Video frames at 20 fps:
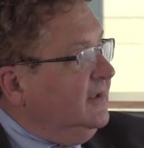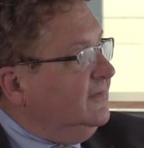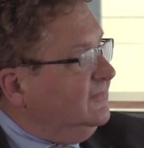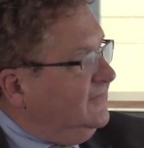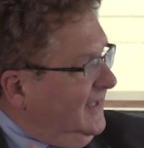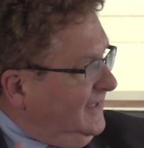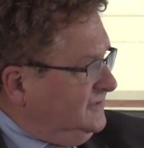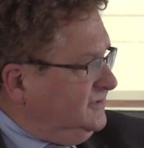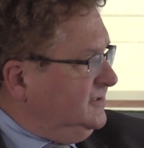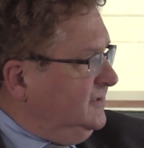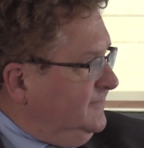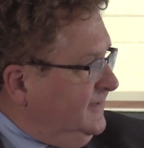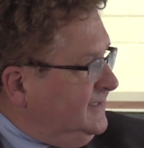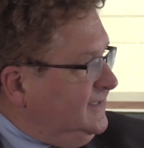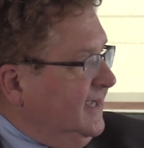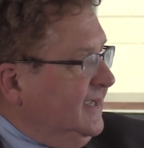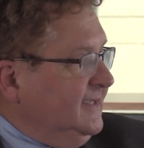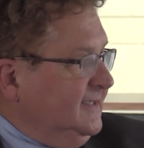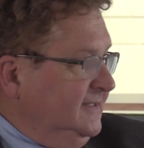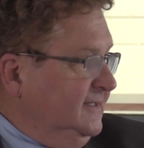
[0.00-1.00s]
that should be
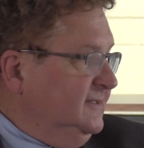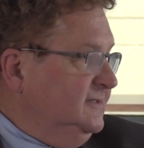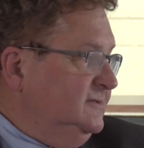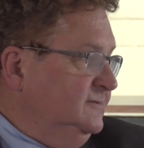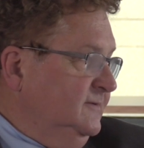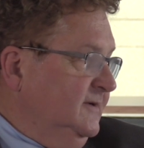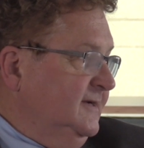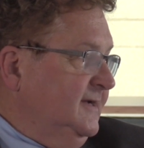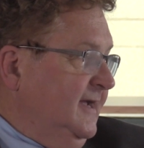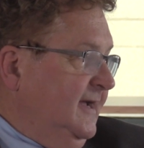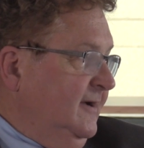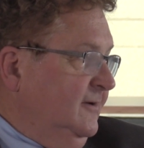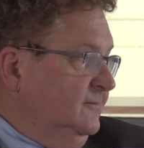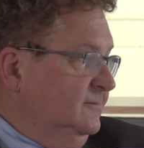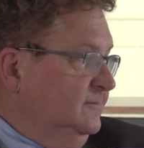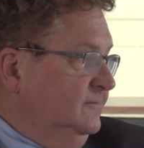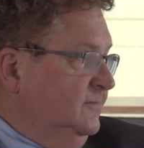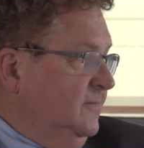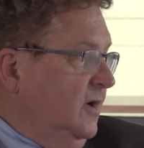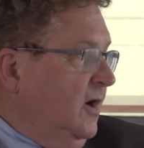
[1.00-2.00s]
taken into account.